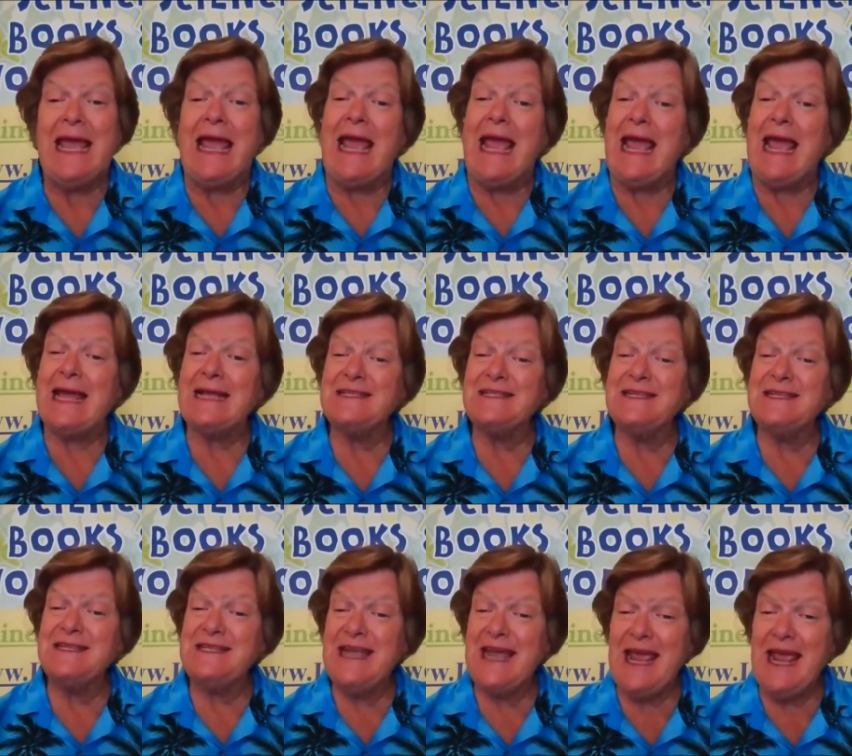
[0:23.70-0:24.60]
And
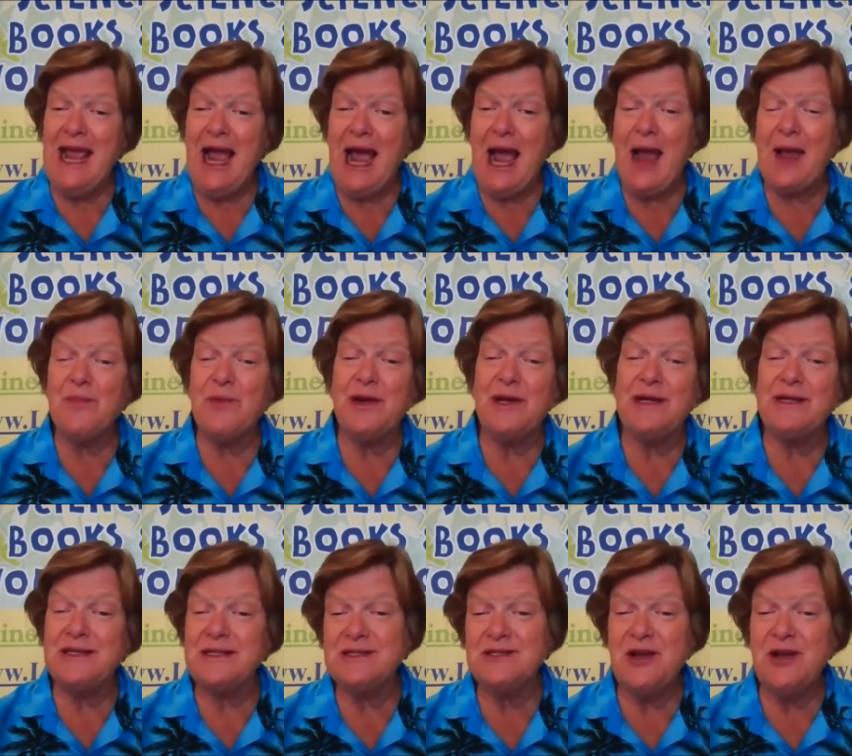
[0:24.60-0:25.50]
today I'm going
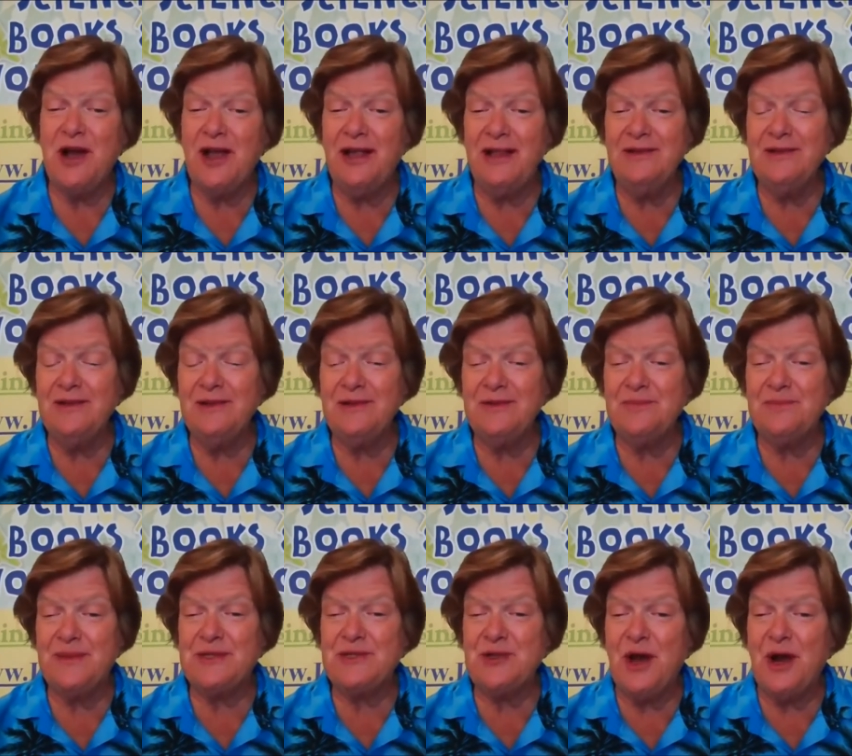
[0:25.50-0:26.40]
to
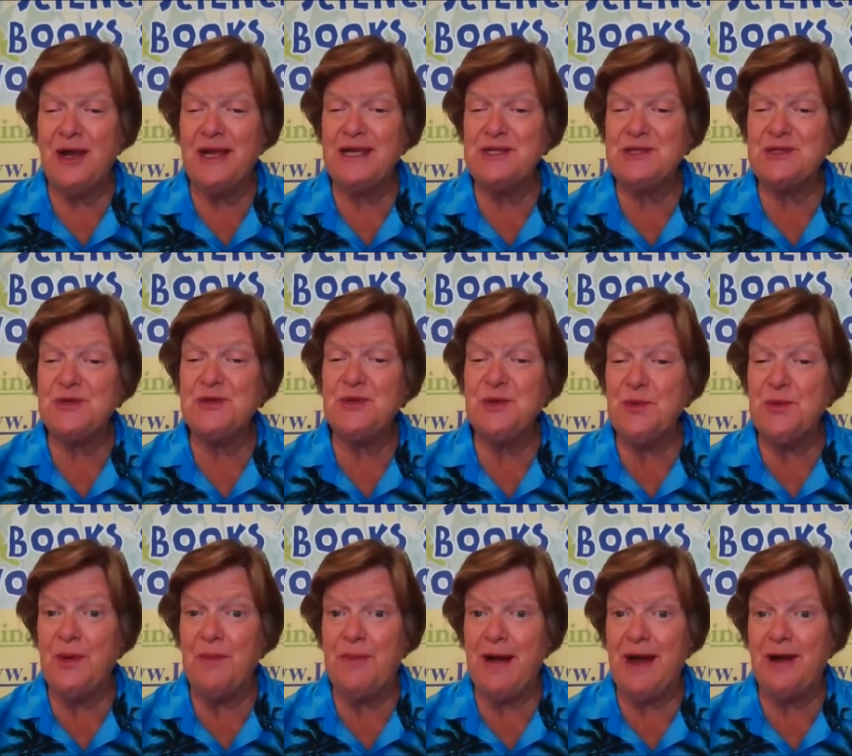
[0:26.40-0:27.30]
be talking to you
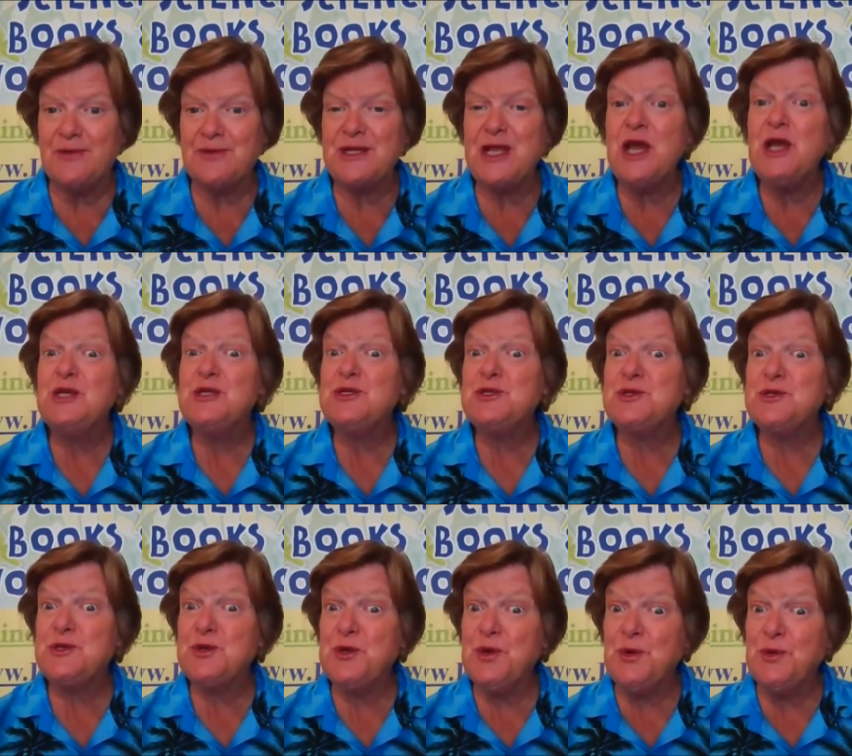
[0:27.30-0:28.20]
about
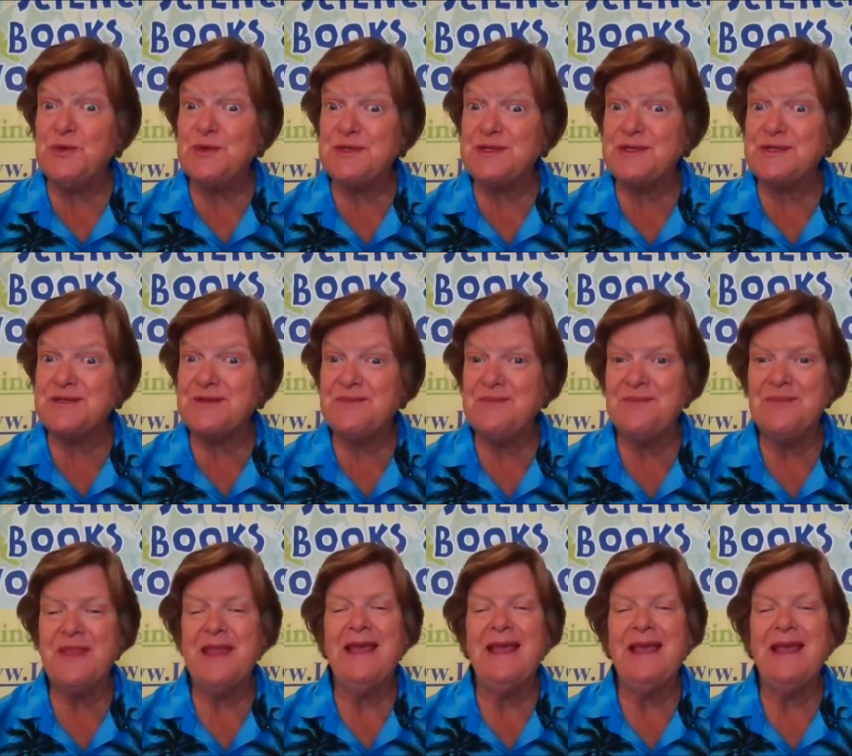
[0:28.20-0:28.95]
scutes.